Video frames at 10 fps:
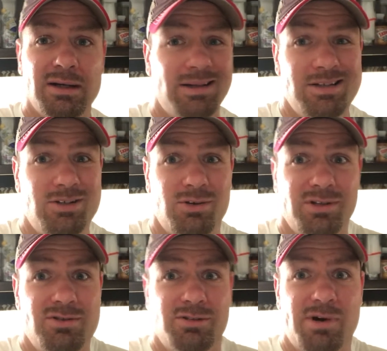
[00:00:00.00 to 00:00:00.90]
you can
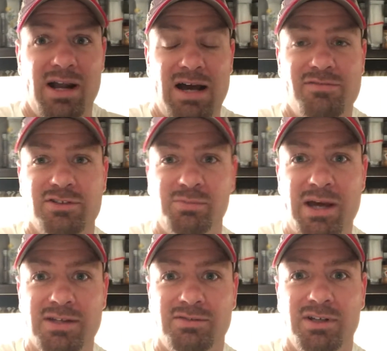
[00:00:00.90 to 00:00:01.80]
only use about half the
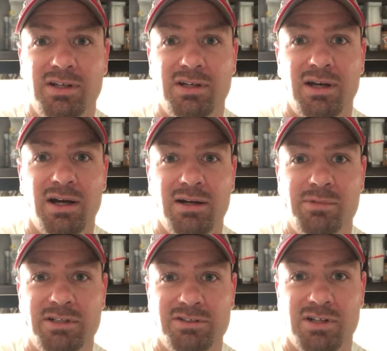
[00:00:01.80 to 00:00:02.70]
space
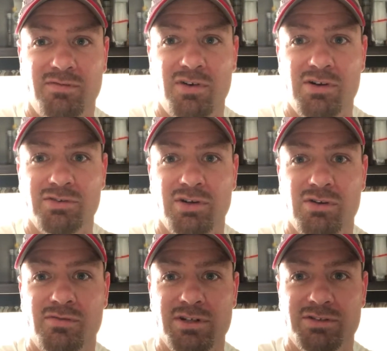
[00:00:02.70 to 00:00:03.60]
because stuff falls all
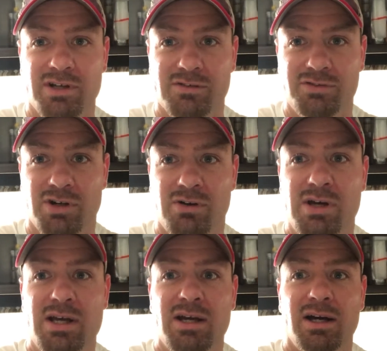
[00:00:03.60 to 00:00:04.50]
over itself. So
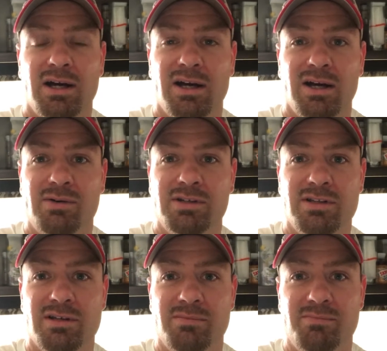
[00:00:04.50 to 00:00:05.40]
I went
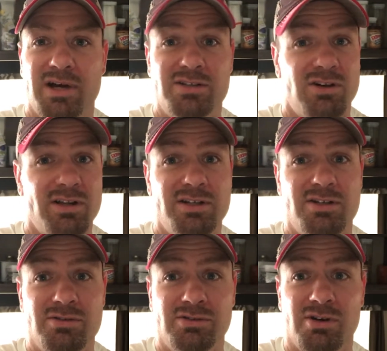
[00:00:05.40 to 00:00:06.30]
to all I had to
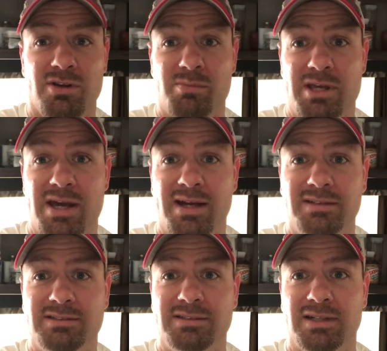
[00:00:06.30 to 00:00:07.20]
do is go to the
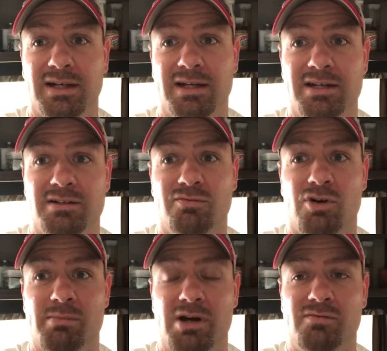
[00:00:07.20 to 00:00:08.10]
PX here at
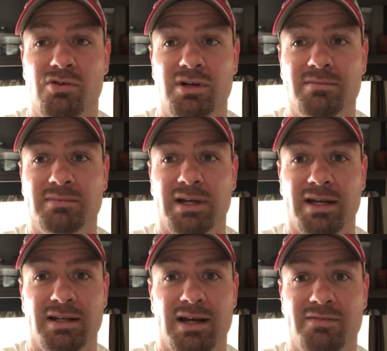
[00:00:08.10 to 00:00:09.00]
Fort Belvoir,
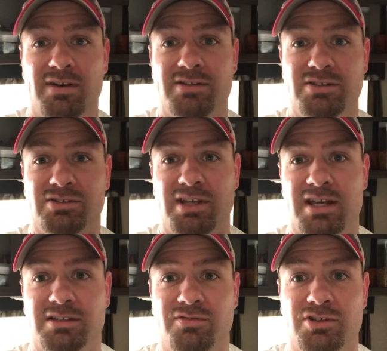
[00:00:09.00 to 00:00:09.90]
and I found these
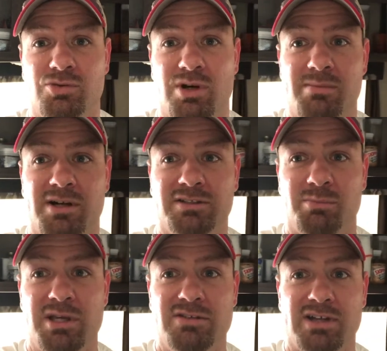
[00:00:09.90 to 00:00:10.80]
kits for 20 bucks a
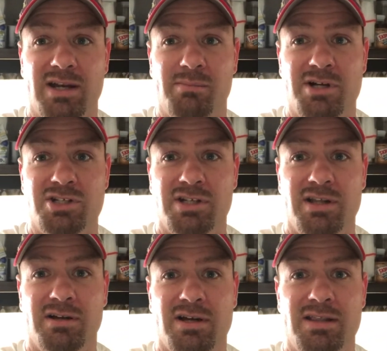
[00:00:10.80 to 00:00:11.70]
piece. It had a bunch in
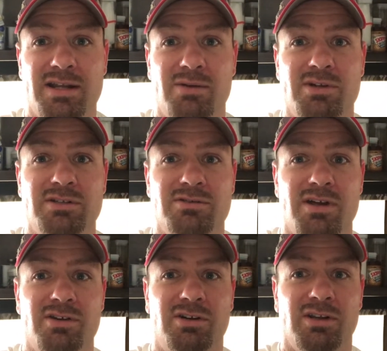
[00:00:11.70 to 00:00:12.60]
there, and then I went to
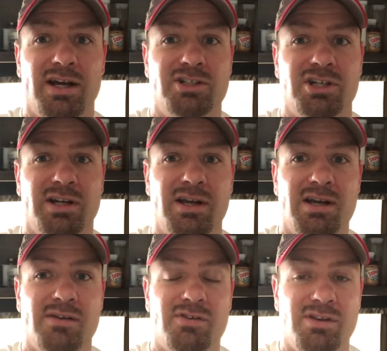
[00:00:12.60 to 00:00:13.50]
another collection
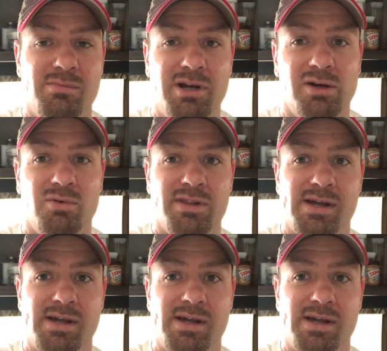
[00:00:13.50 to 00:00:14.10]
for the bigger one